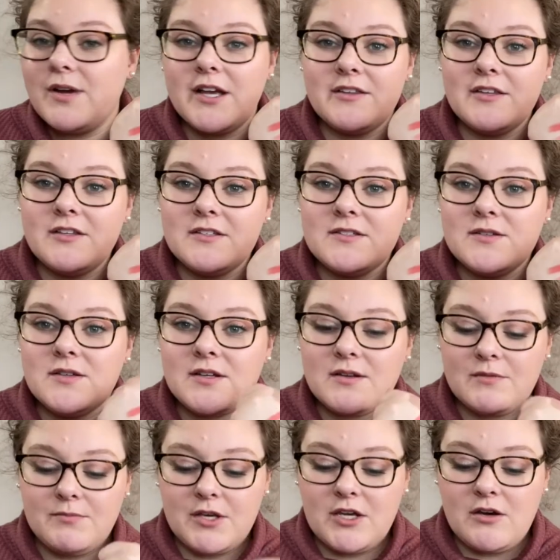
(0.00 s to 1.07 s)
I think this is going to
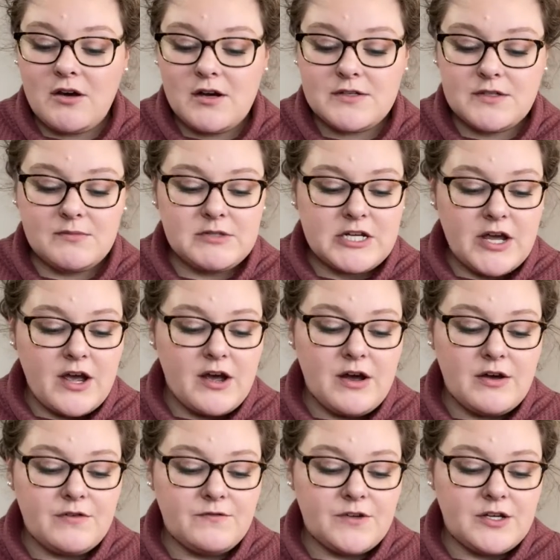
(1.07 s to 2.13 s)
be awesome to
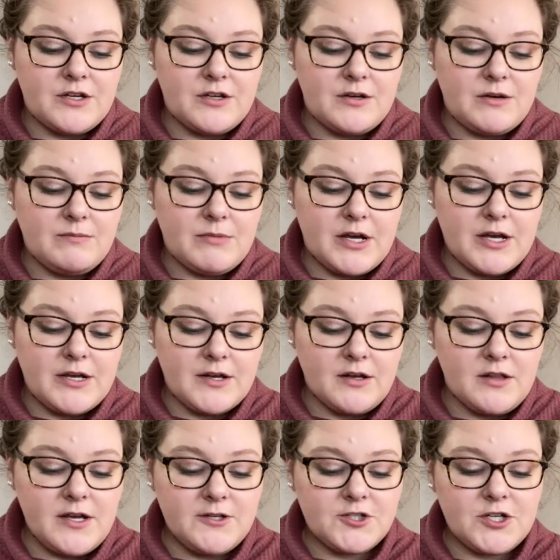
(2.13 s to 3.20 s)
have in my
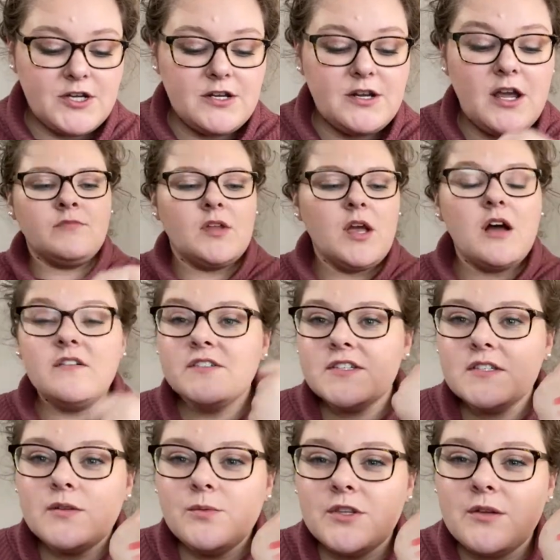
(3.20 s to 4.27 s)
collection.
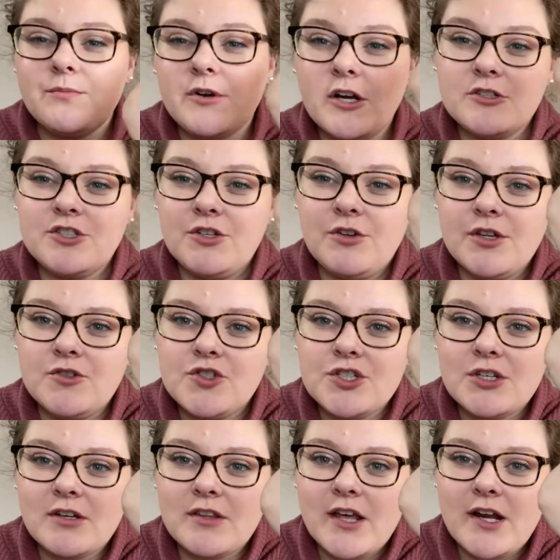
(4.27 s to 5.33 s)
Obviously with a brush, you can
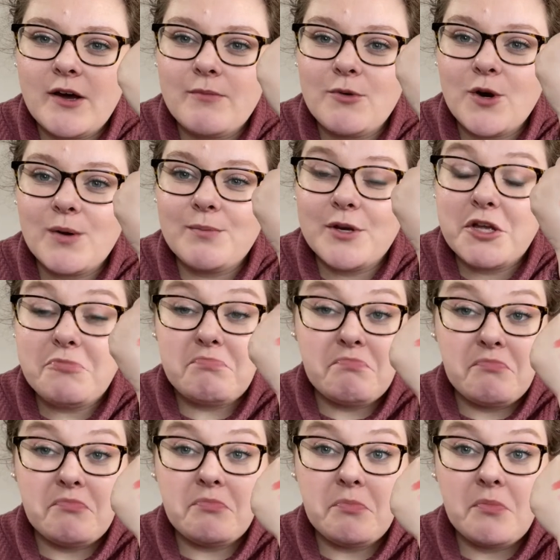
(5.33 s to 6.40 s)
sheer that out more, but
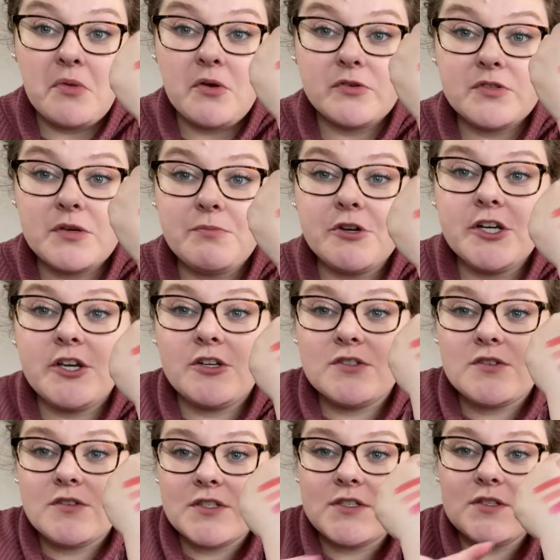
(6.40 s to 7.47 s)
it's look pretty good.
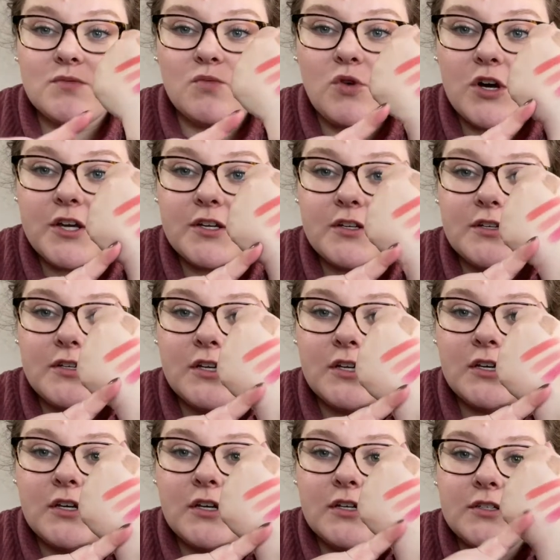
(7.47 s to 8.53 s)
So this is one,
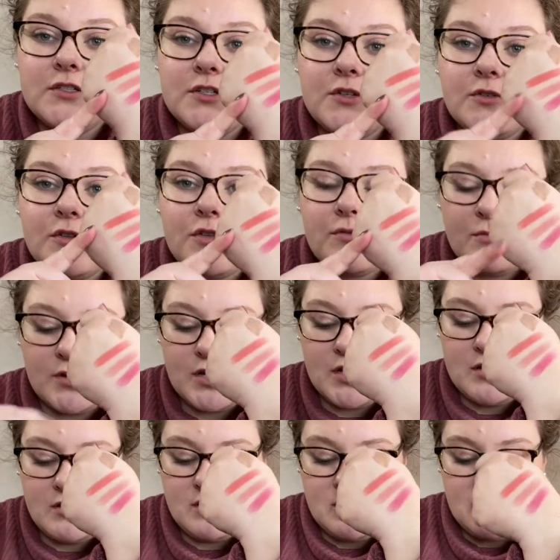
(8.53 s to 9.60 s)
two,
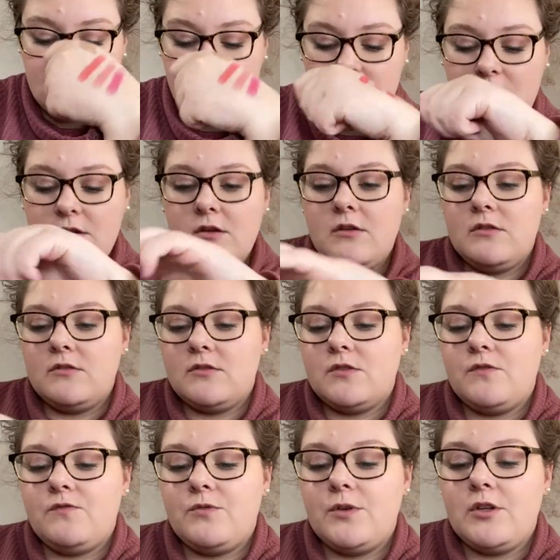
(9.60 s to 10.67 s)
three. So
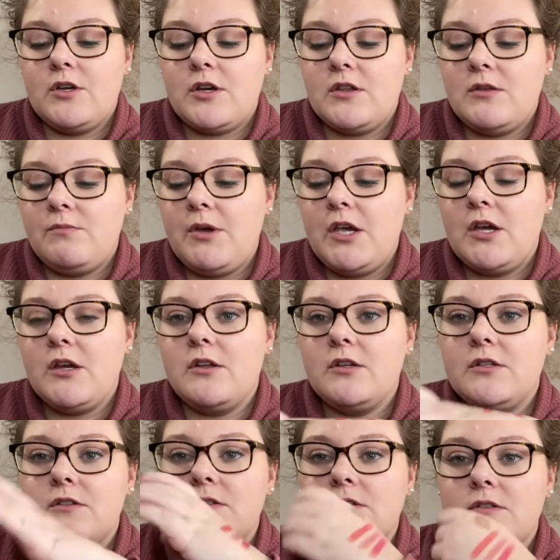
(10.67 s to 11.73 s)
if we look in the pan,
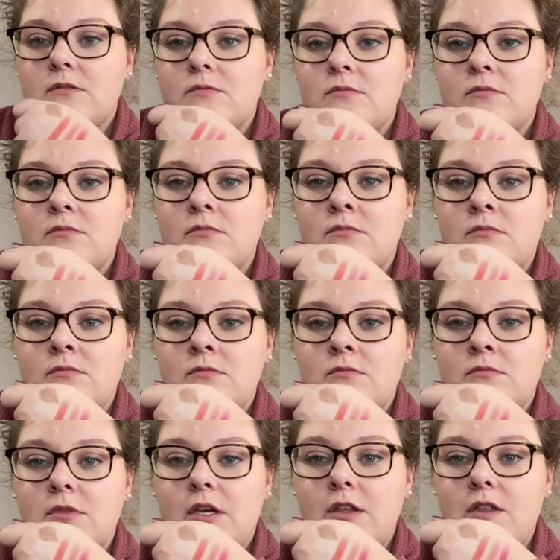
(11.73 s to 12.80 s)
it's
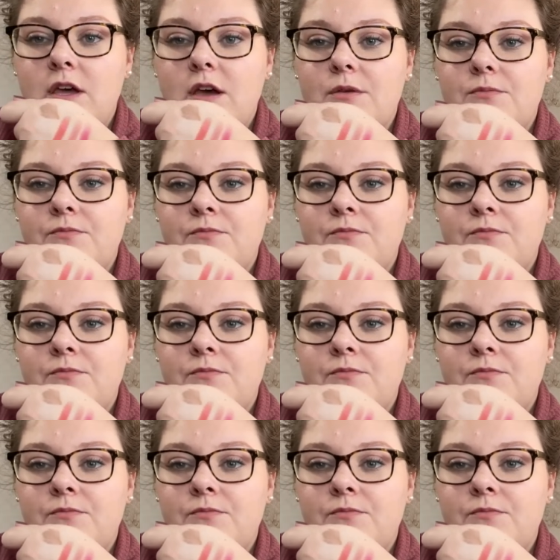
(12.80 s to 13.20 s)
like that.